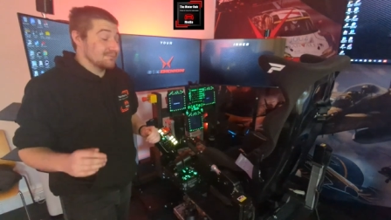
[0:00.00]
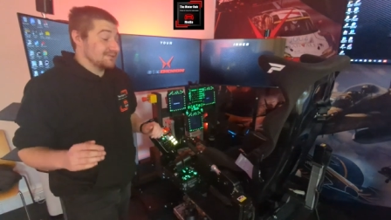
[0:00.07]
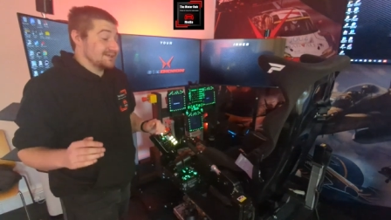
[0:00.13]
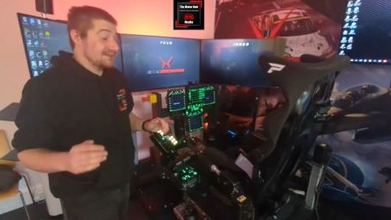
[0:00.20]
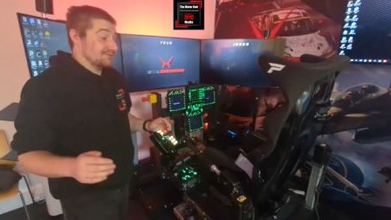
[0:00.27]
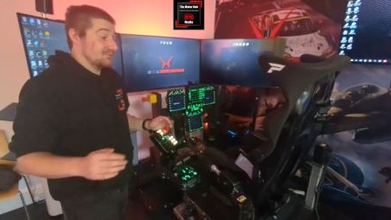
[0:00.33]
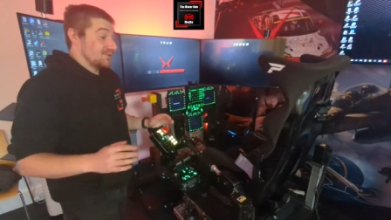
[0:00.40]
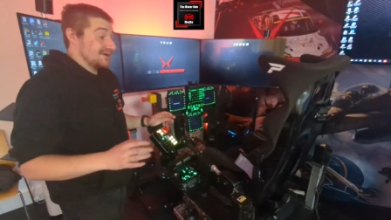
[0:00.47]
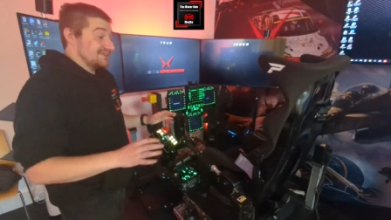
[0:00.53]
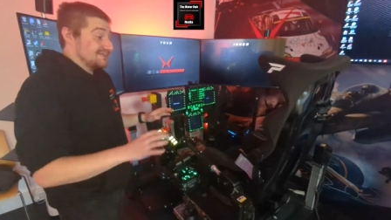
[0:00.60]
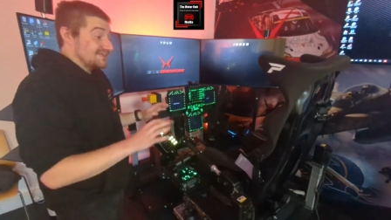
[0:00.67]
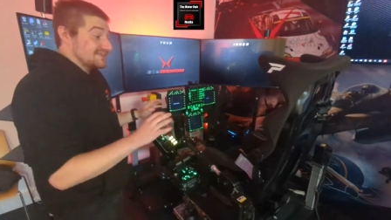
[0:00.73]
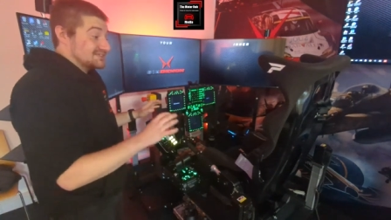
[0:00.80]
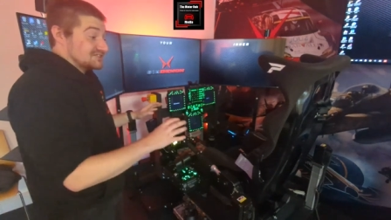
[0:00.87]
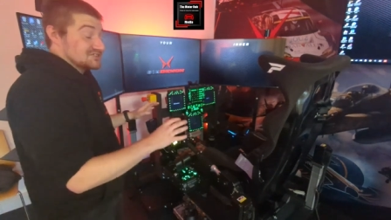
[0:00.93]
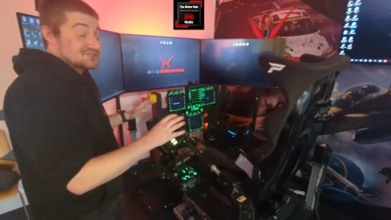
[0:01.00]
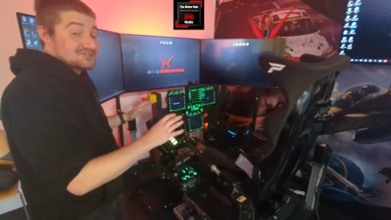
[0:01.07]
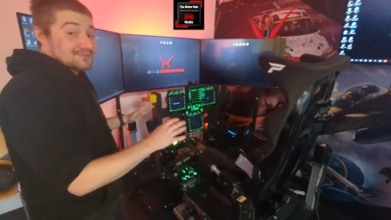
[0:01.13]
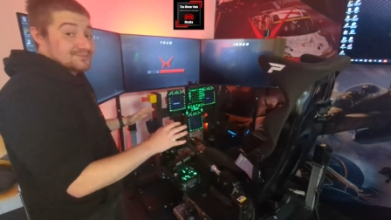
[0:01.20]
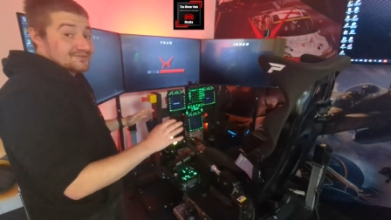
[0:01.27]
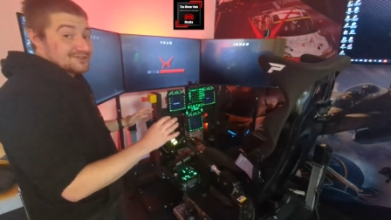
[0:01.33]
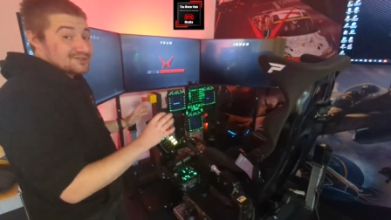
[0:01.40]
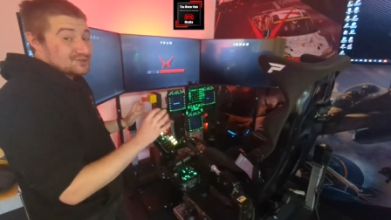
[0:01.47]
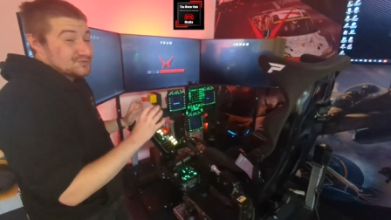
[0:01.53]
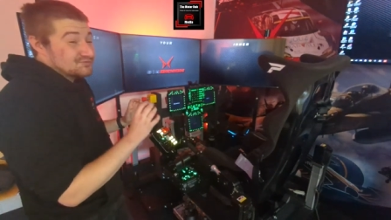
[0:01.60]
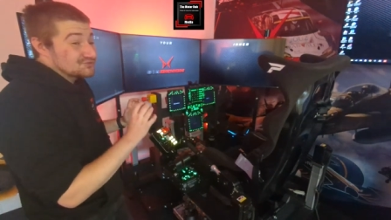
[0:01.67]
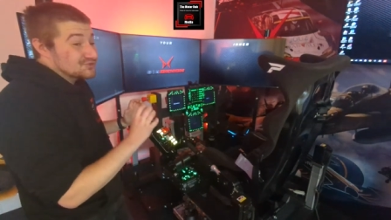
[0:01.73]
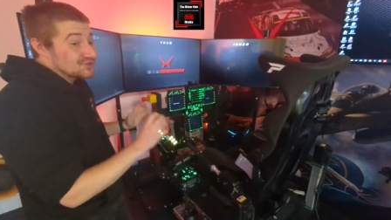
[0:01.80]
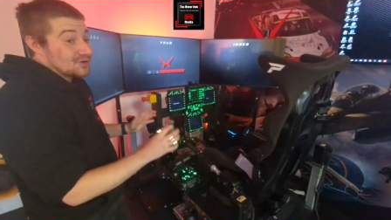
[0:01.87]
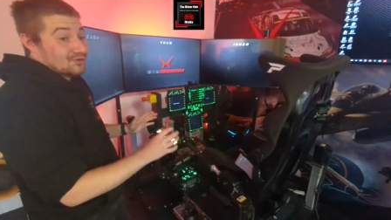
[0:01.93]
But either way, this is something
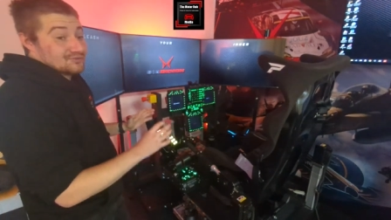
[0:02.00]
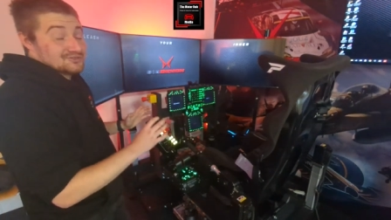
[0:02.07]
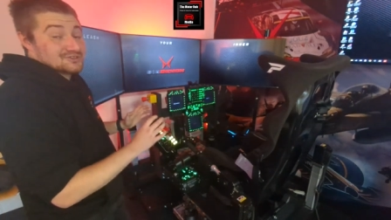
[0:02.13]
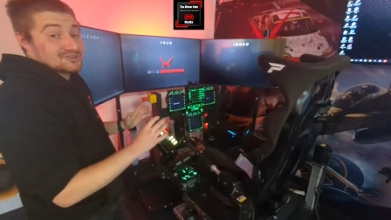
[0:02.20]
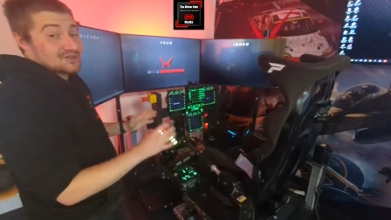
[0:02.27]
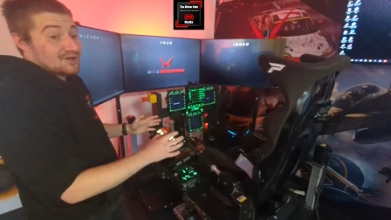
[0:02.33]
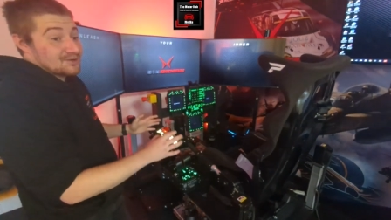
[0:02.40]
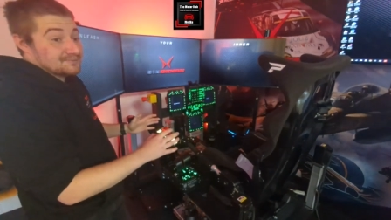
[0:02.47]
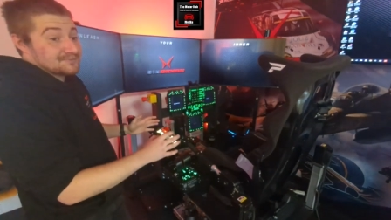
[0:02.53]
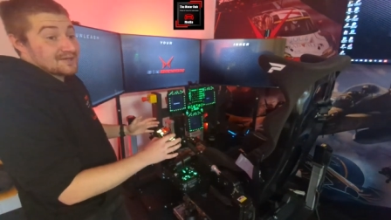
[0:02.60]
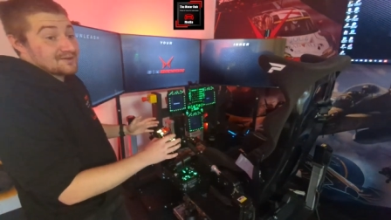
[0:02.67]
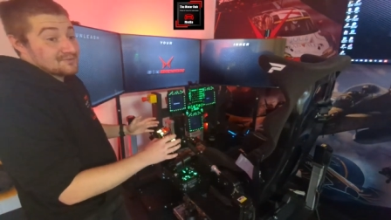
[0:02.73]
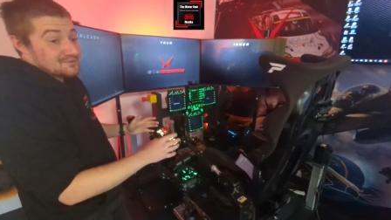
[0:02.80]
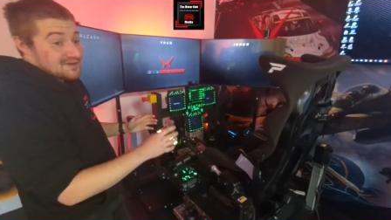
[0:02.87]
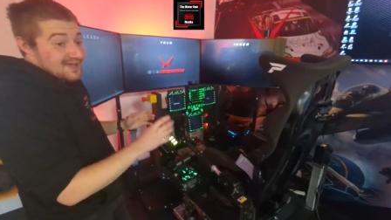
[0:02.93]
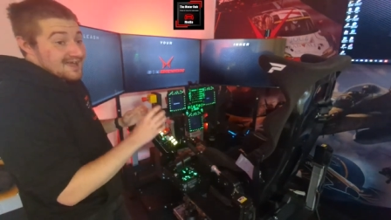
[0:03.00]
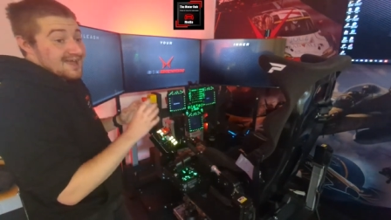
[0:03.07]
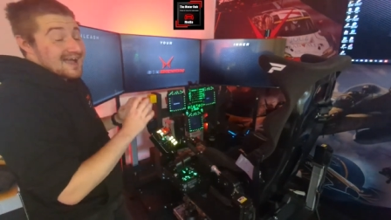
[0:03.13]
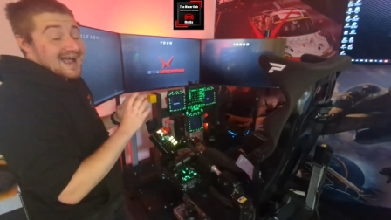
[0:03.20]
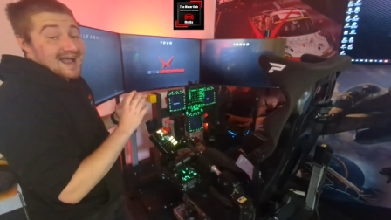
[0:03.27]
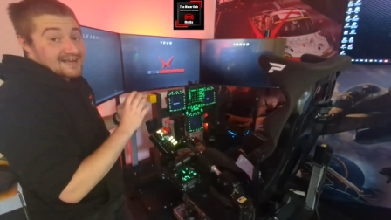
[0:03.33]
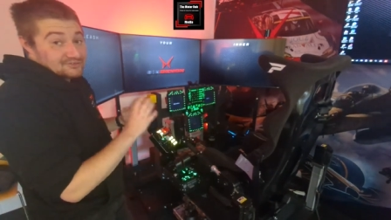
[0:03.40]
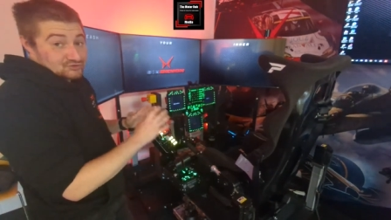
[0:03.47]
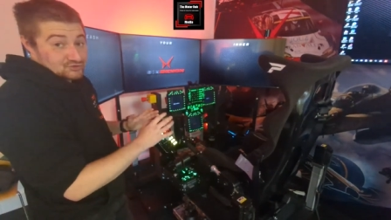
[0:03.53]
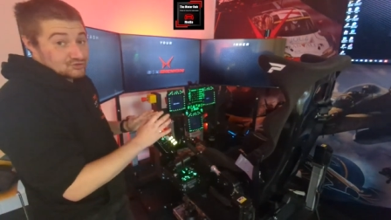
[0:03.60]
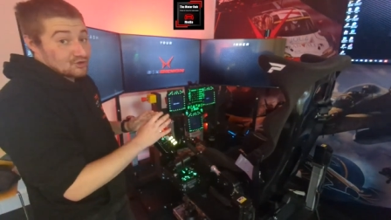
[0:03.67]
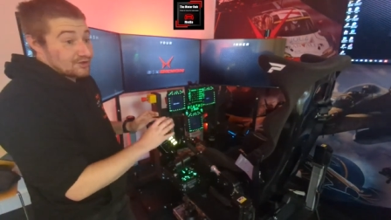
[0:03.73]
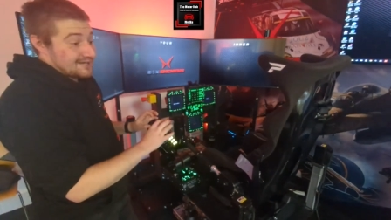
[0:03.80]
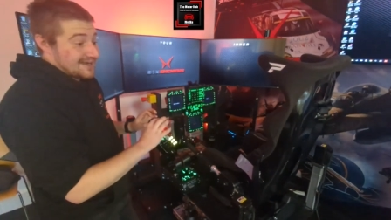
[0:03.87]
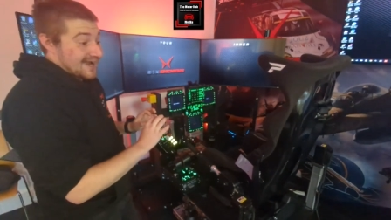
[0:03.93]
you've got to come down and
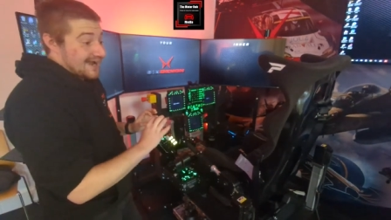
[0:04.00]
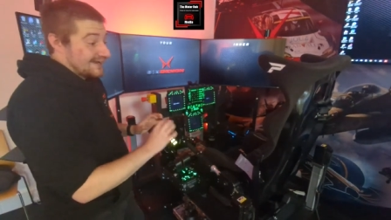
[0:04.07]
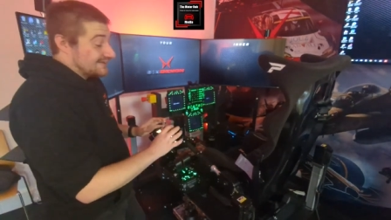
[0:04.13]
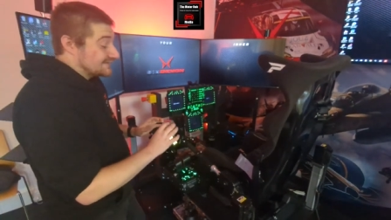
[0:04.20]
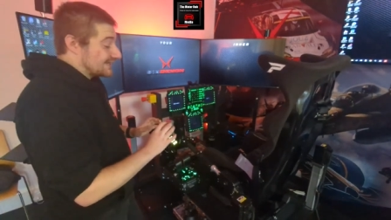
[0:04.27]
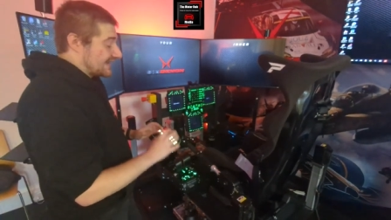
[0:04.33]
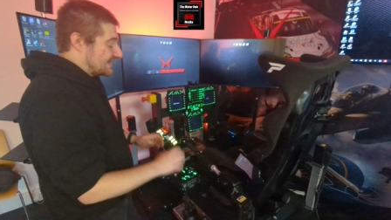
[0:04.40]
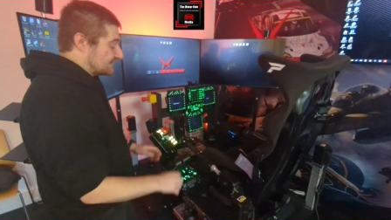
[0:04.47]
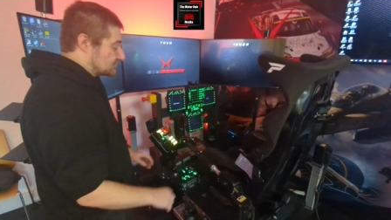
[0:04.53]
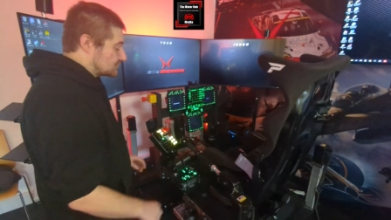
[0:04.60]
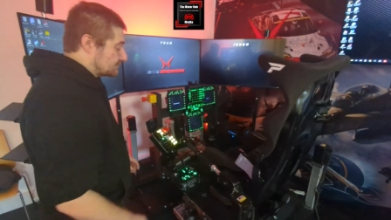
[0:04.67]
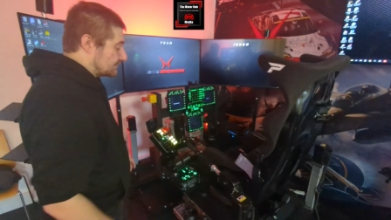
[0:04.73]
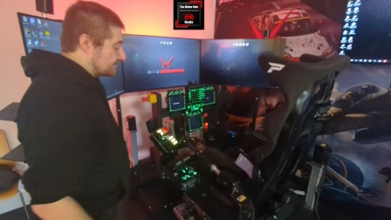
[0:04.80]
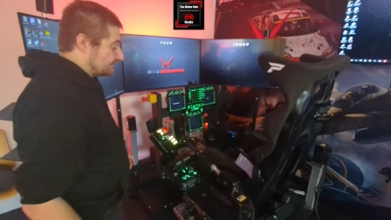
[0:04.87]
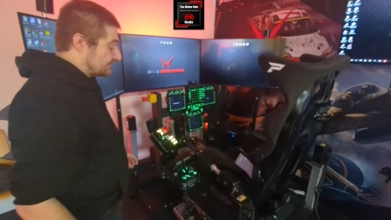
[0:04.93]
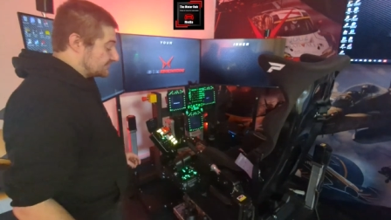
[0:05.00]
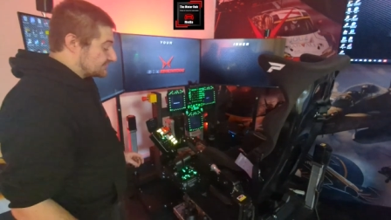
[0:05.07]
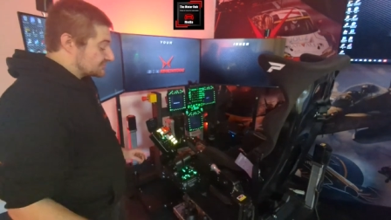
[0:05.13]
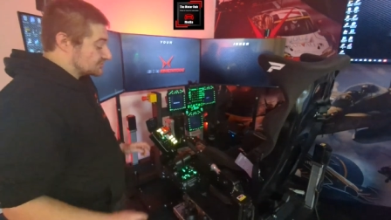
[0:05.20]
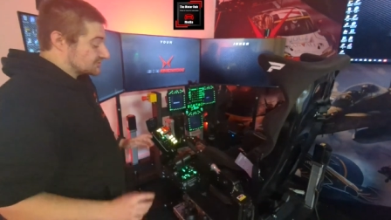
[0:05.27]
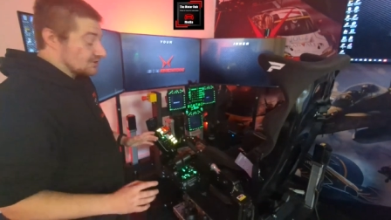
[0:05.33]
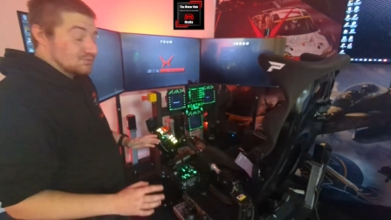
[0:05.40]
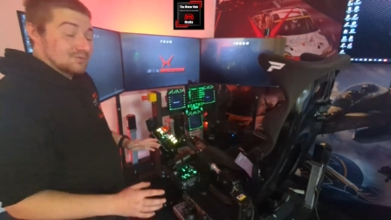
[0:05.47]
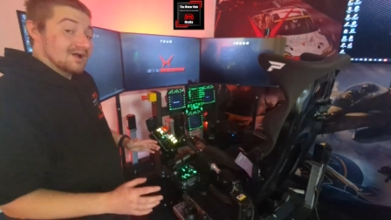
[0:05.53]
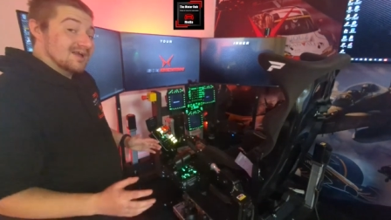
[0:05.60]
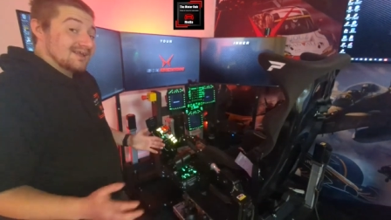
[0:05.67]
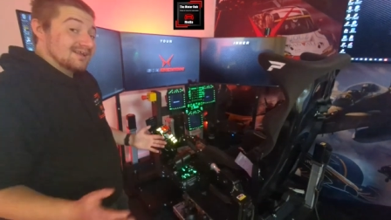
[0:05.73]
try and experience. So